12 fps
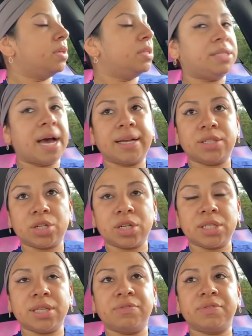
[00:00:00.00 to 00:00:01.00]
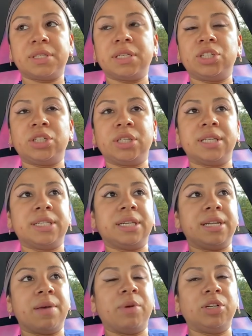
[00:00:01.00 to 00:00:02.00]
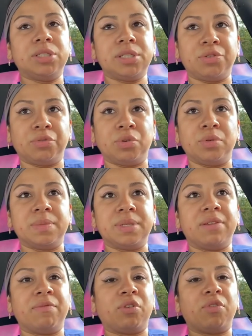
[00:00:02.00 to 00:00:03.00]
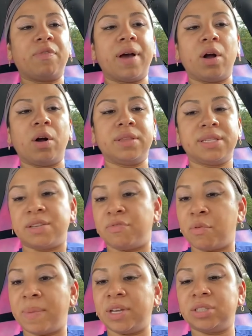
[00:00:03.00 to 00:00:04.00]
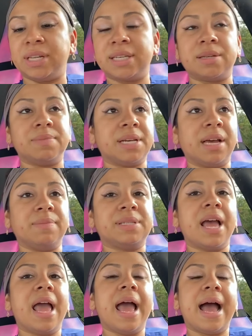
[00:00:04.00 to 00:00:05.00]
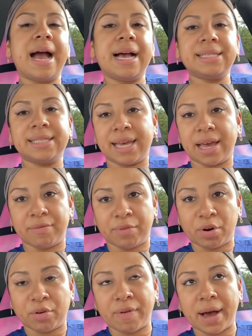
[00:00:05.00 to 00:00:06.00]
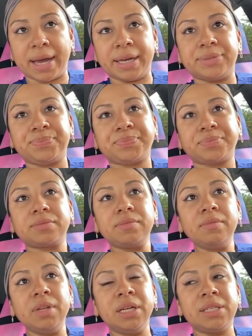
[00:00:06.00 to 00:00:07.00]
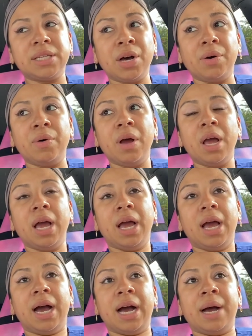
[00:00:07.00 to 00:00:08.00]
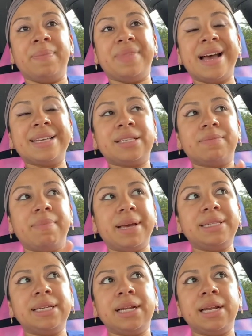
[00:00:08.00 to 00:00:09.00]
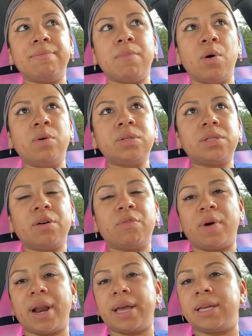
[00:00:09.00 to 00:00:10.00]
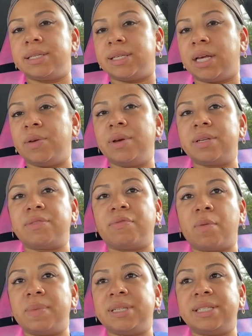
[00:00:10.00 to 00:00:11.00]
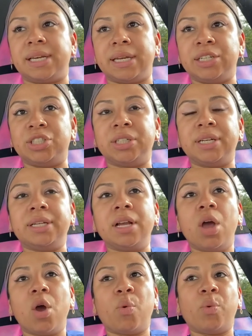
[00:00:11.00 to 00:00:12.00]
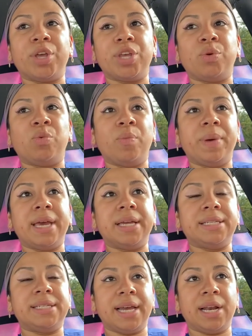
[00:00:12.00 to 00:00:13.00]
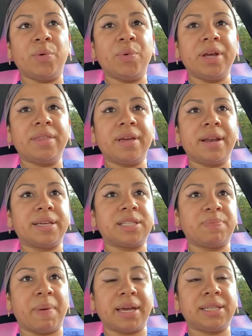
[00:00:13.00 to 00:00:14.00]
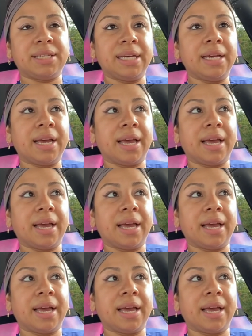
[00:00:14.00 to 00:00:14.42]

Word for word: doctors and the physicians and the emergency rooms and verify all this information that sometimes has to get verified so um, that's basically most of what I can tell you as a pharmacy technician, what you will be dealing with and expecting.